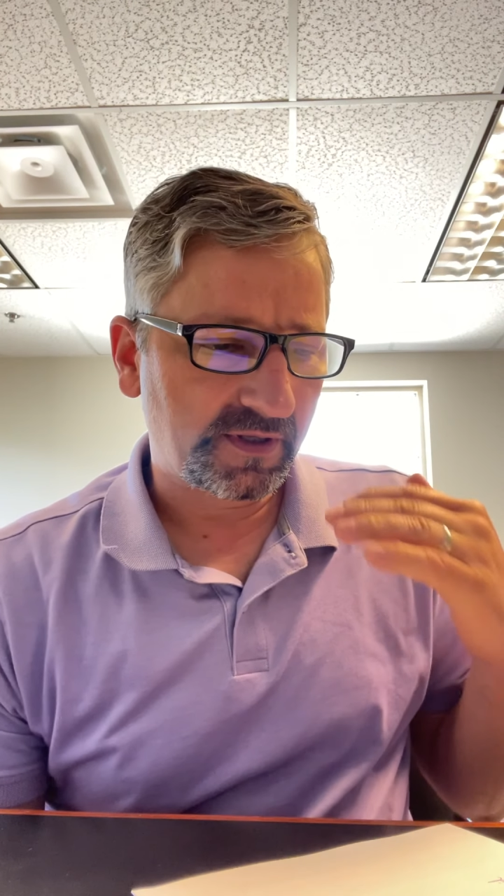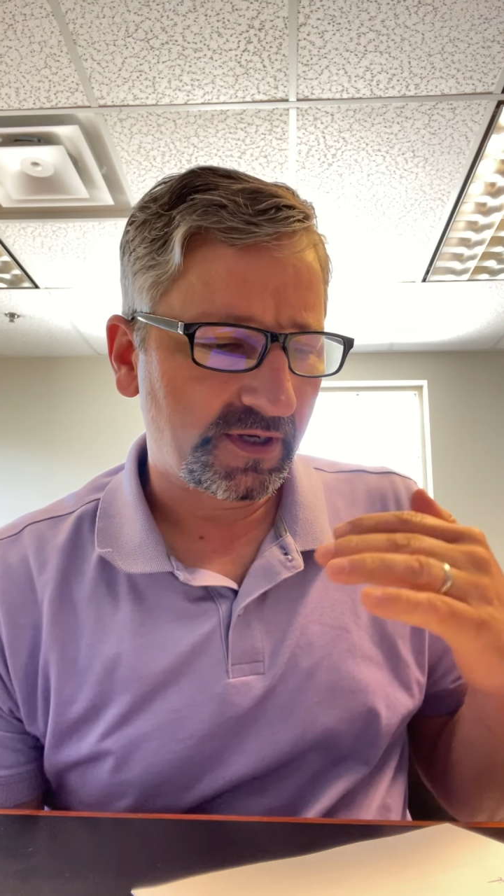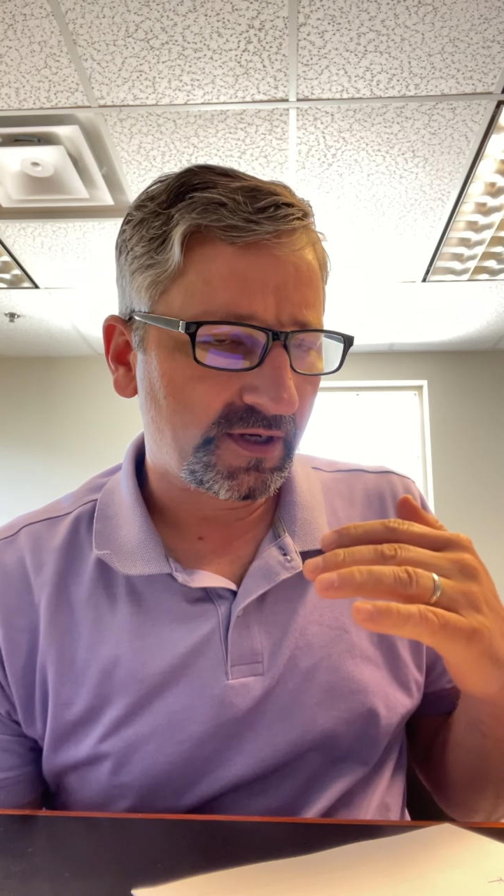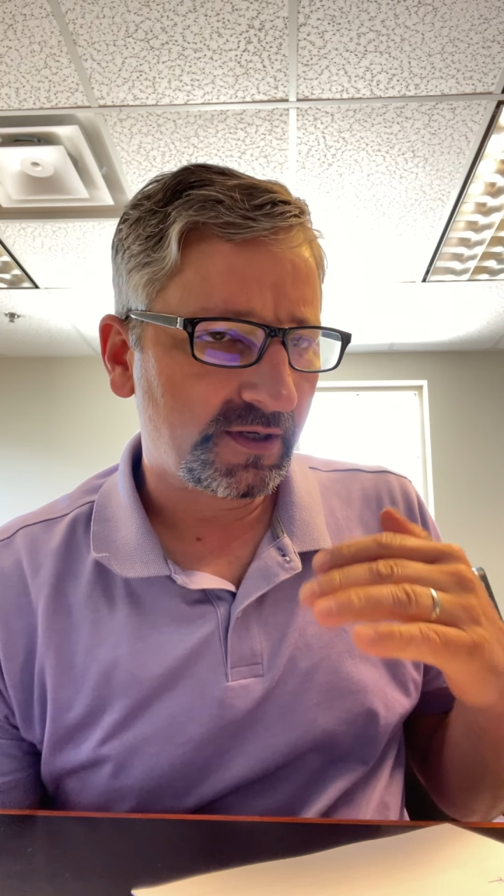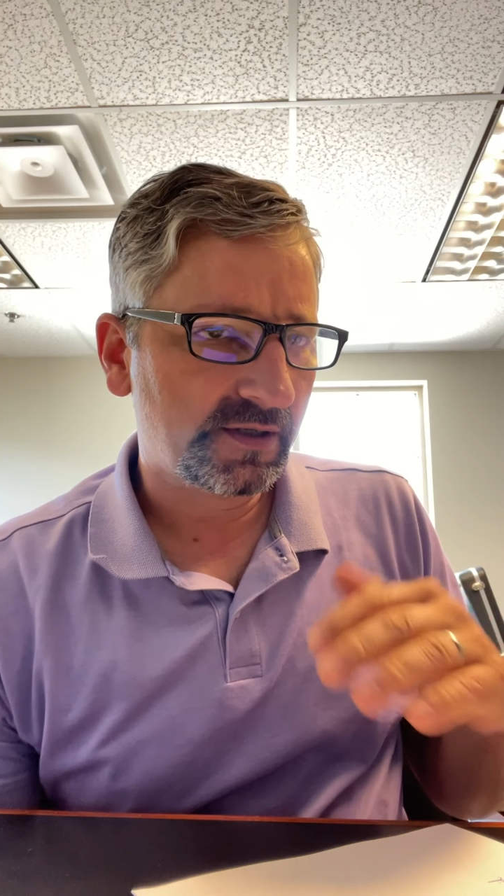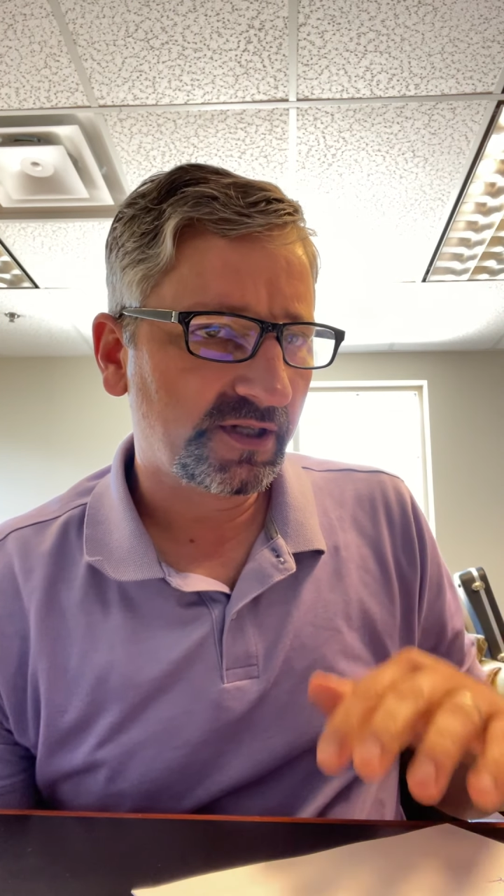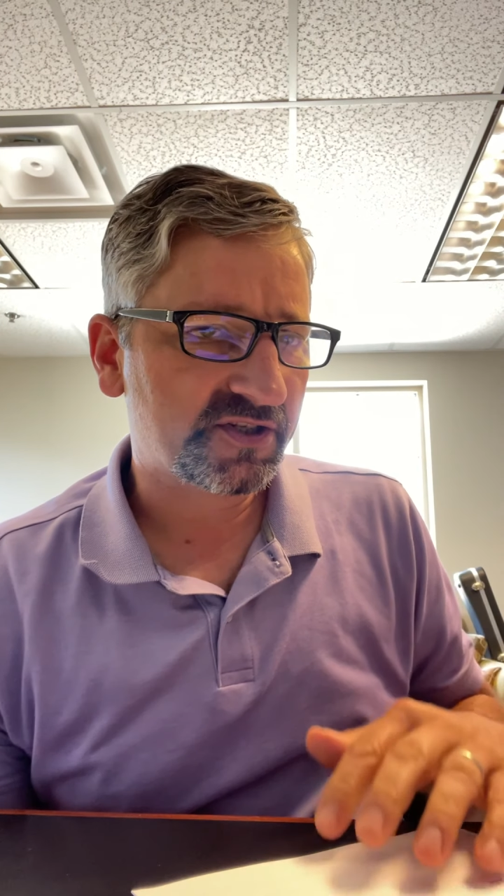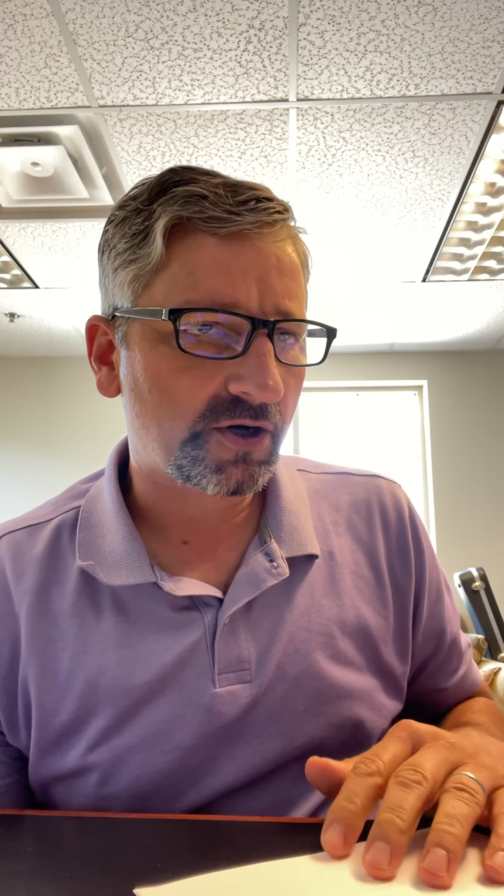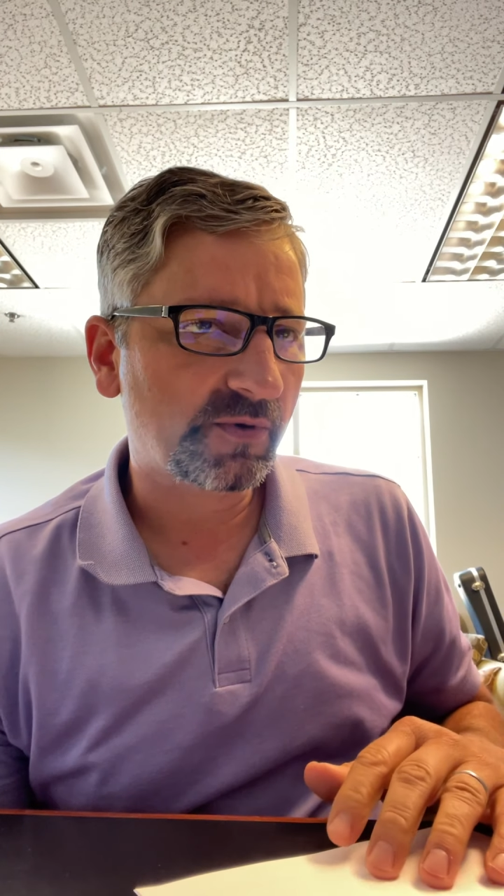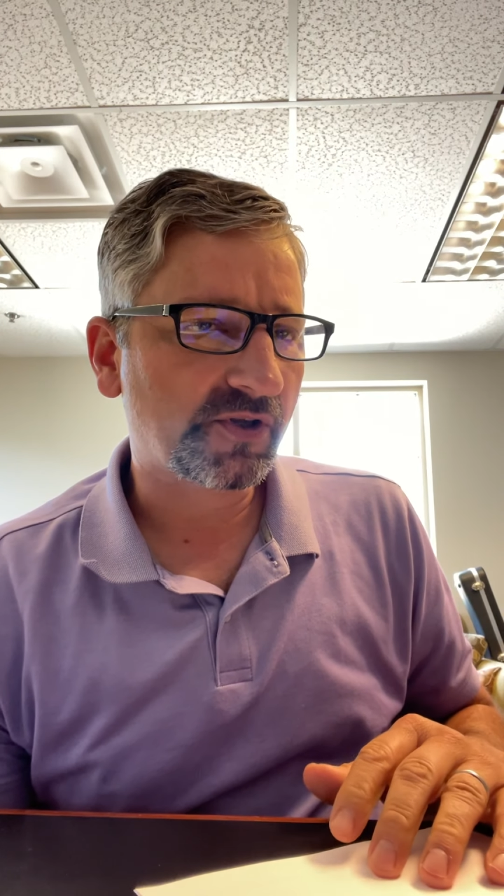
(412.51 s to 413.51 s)
the
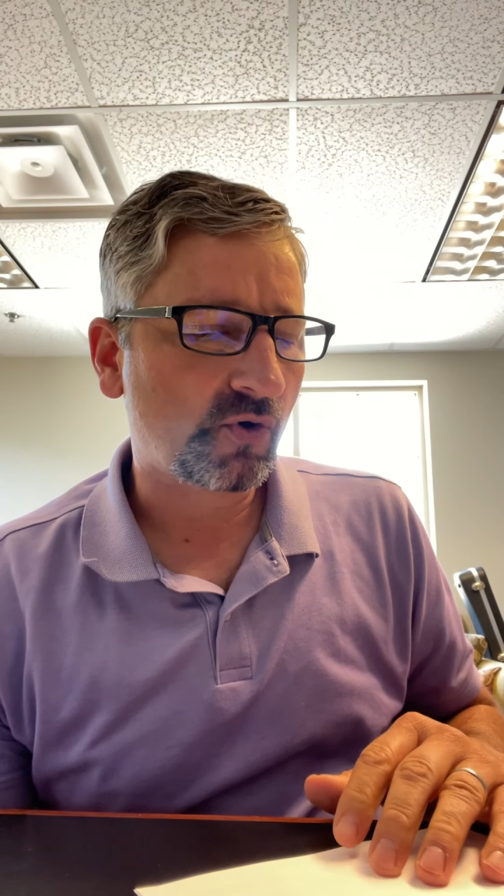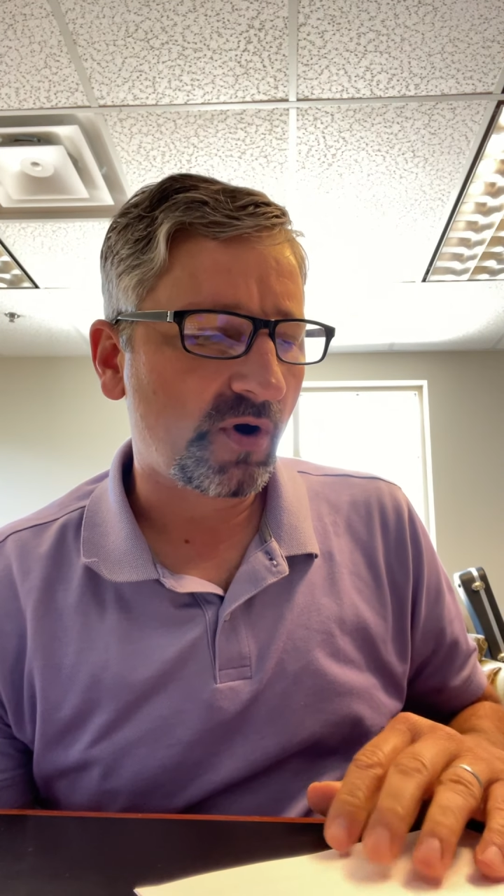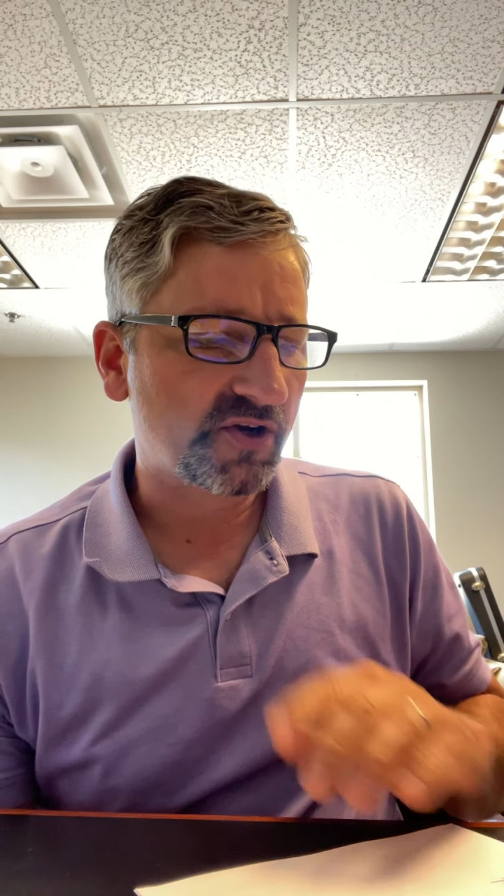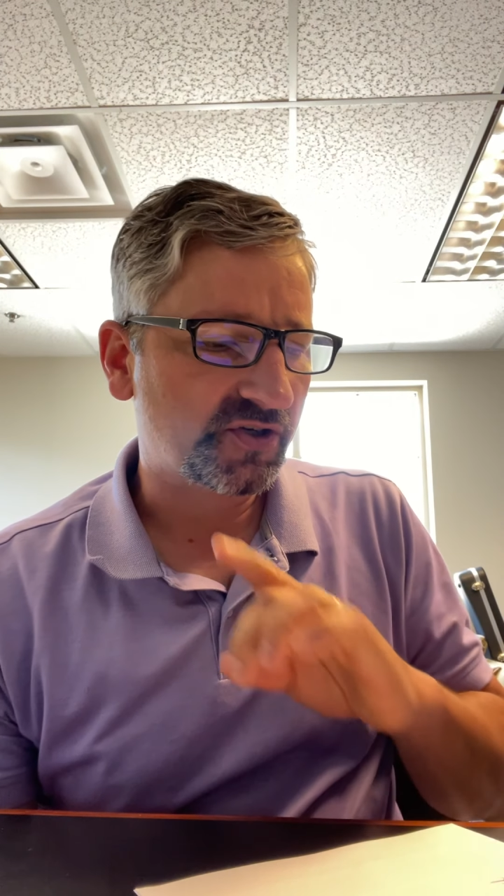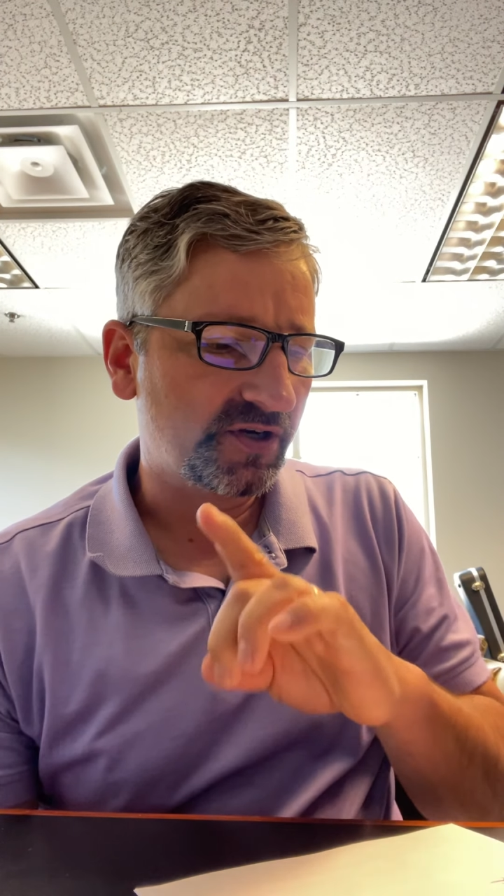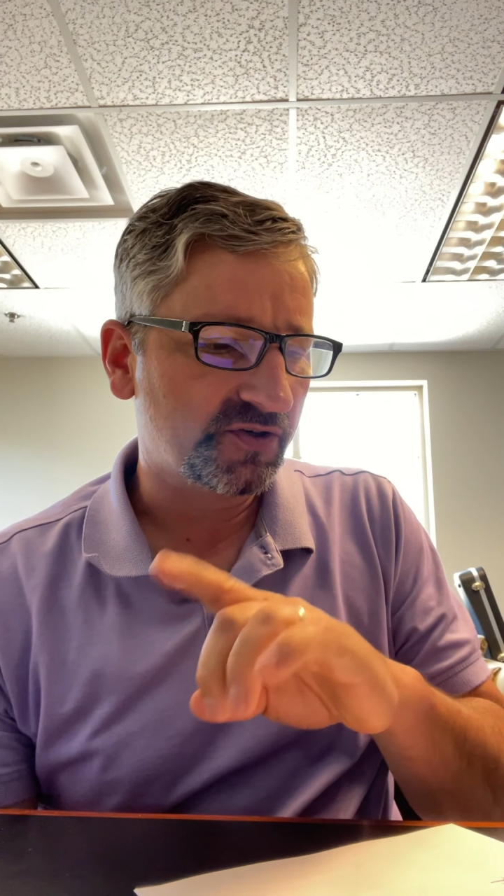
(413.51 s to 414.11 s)
question.